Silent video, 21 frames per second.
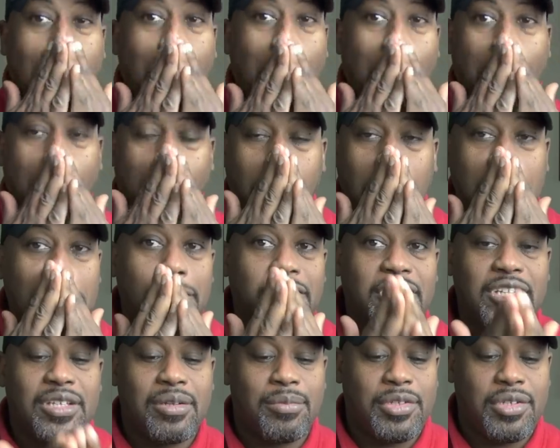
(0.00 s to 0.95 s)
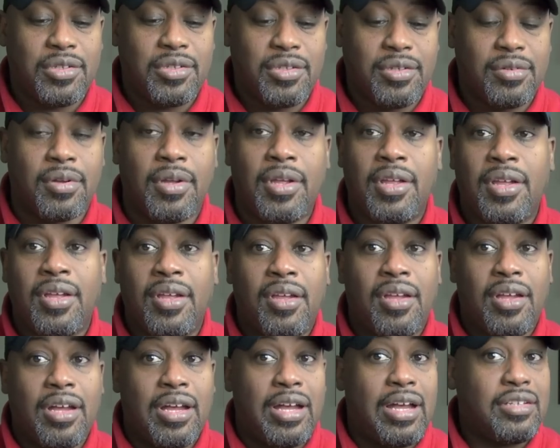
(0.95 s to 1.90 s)
uh, what do you tell them when you do?
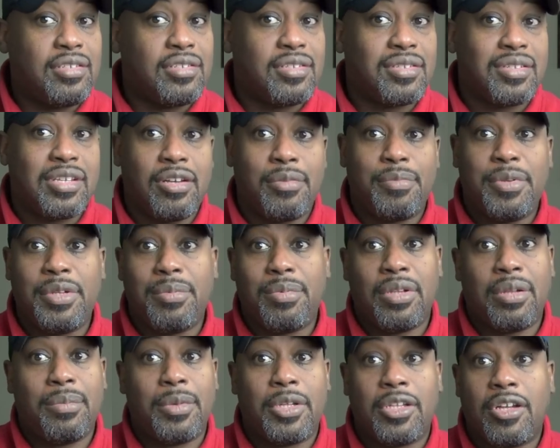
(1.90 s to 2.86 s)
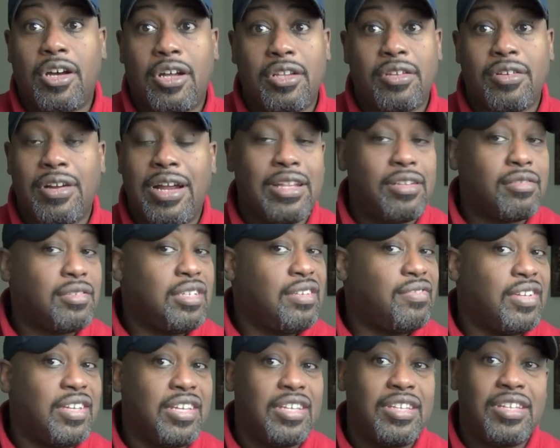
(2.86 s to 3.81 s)
I just tell people I'm an author. I don't
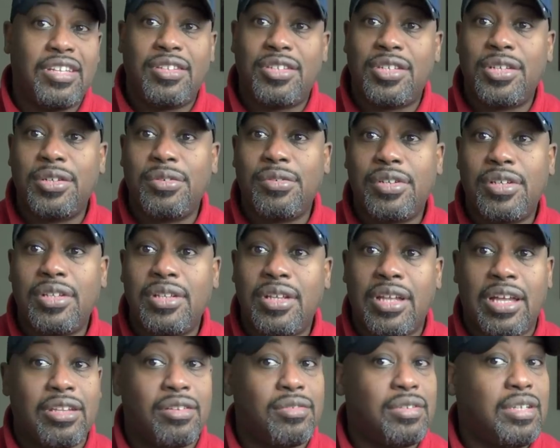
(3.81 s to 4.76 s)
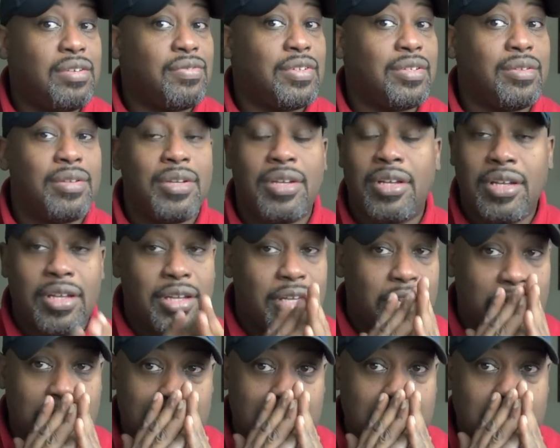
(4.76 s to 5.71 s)
even get into it. I don't even,
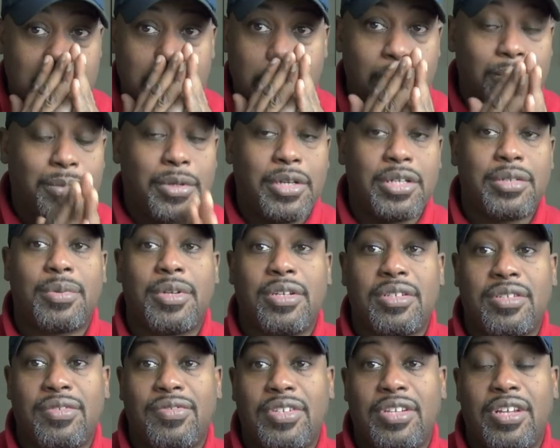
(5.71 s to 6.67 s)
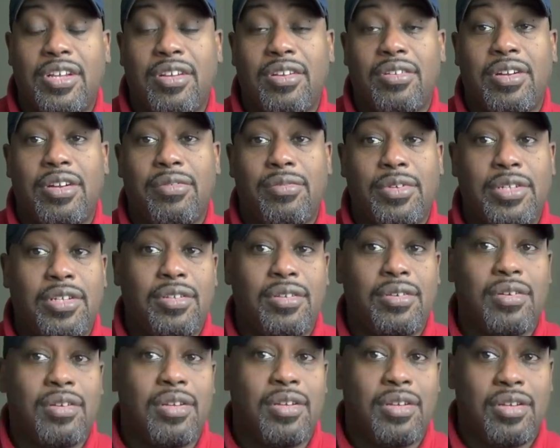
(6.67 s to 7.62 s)
it, it's too much because they're like, all right, what do you
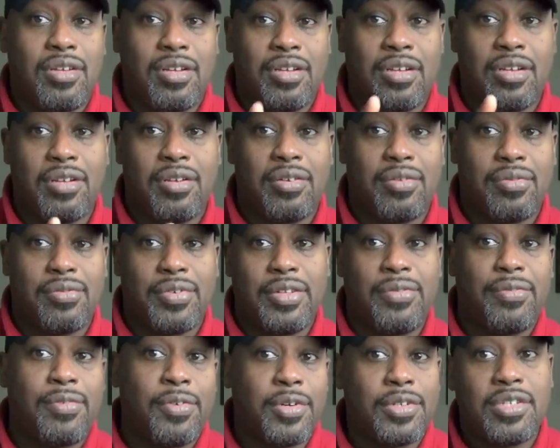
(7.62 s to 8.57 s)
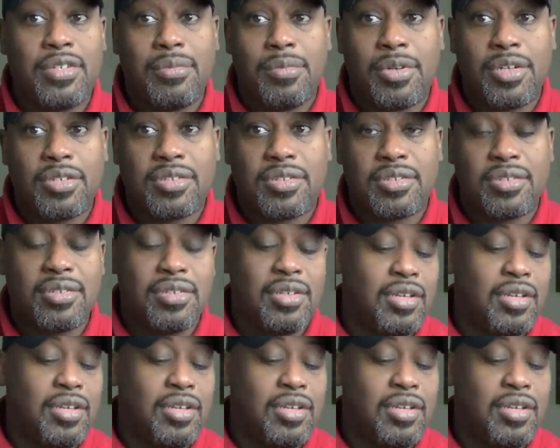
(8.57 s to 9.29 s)
do? Uh, written 14 books